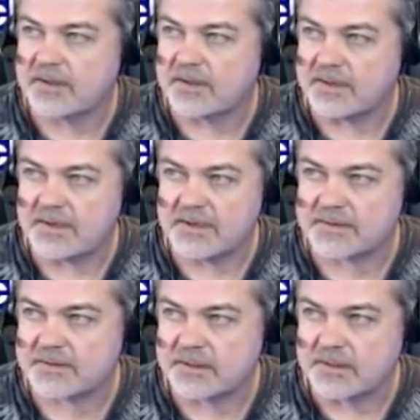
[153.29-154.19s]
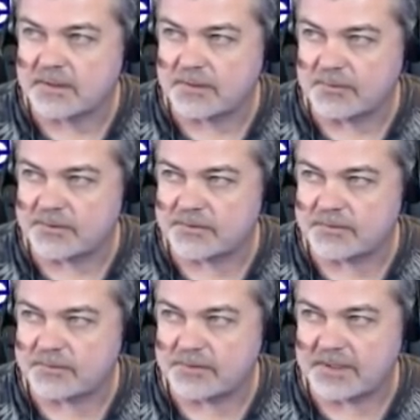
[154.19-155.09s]
Next, you want
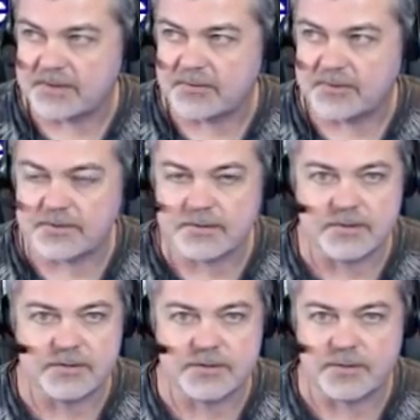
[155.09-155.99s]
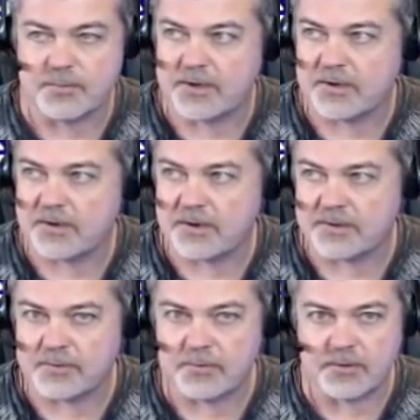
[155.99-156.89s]
to download it somewhere
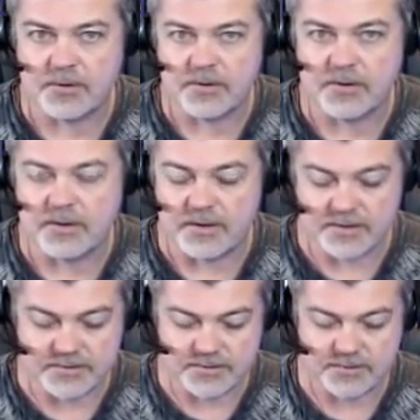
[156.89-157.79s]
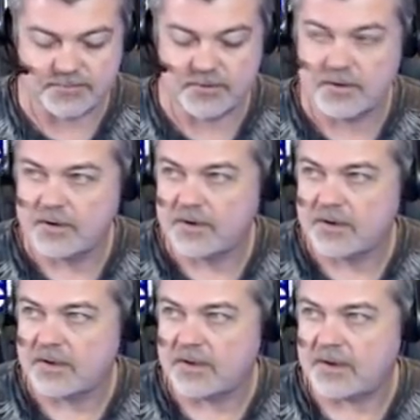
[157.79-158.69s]
on your server.
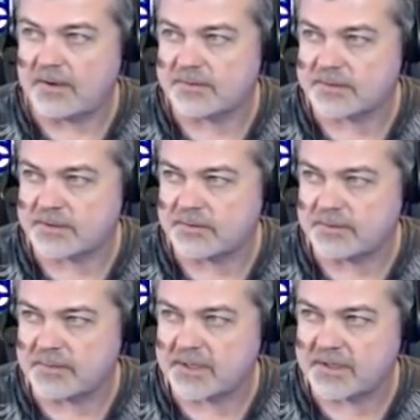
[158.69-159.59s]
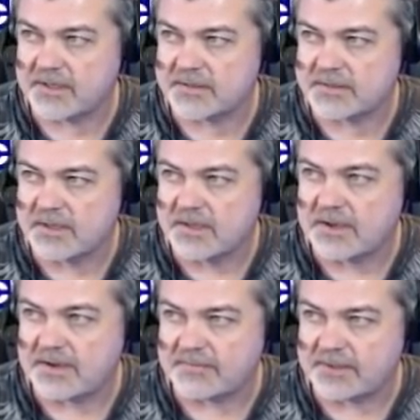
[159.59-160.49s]
So in my case,
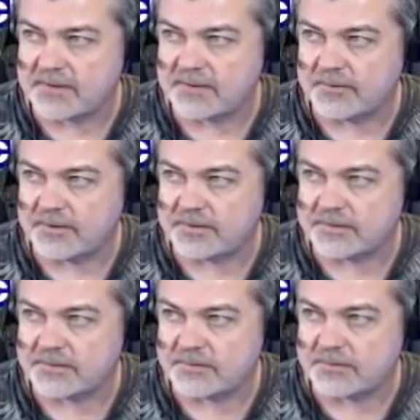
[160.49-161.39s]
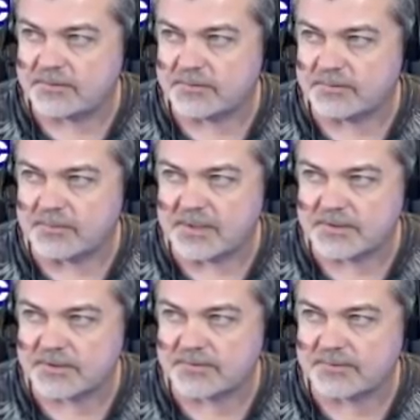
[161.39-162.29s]
I've downloaded it to my
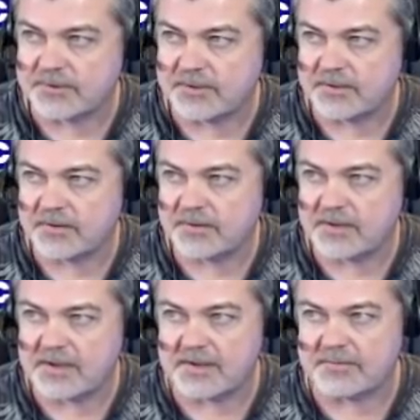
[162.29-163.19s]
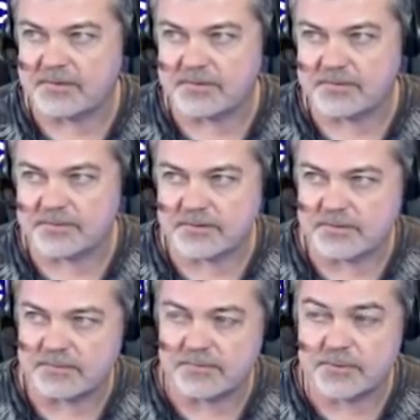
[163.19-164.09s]
server here. I have a
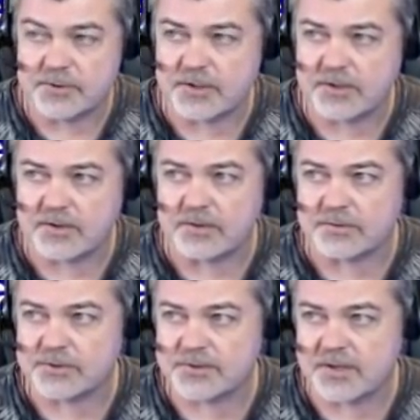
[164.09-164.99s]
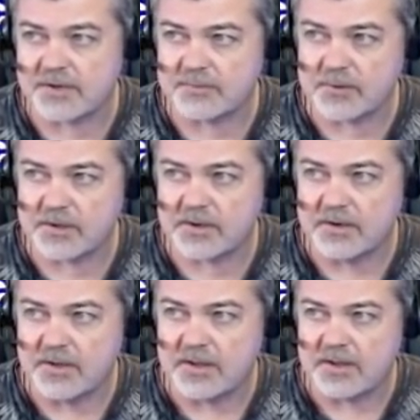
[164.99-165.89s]
share called software,
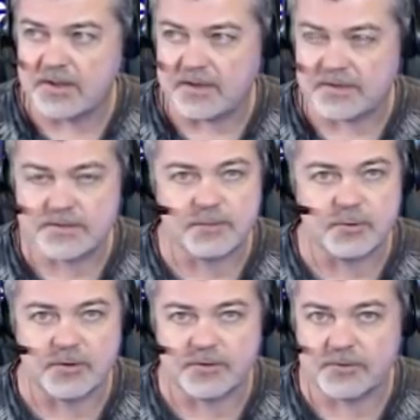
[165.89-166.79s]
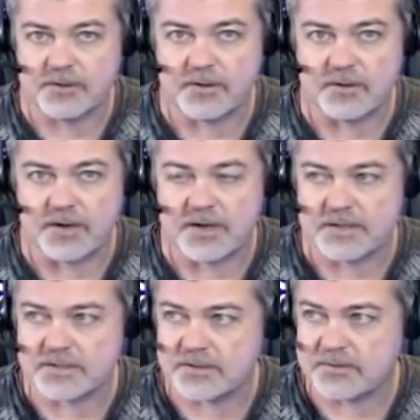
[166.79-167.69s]
a subdirectory called
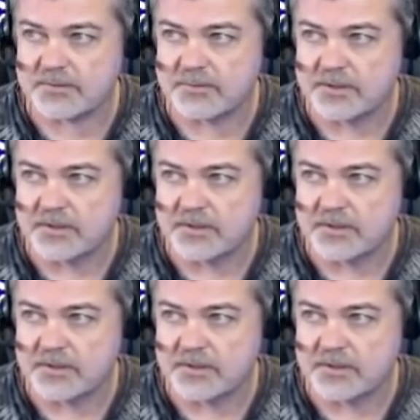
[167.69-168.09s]
ISO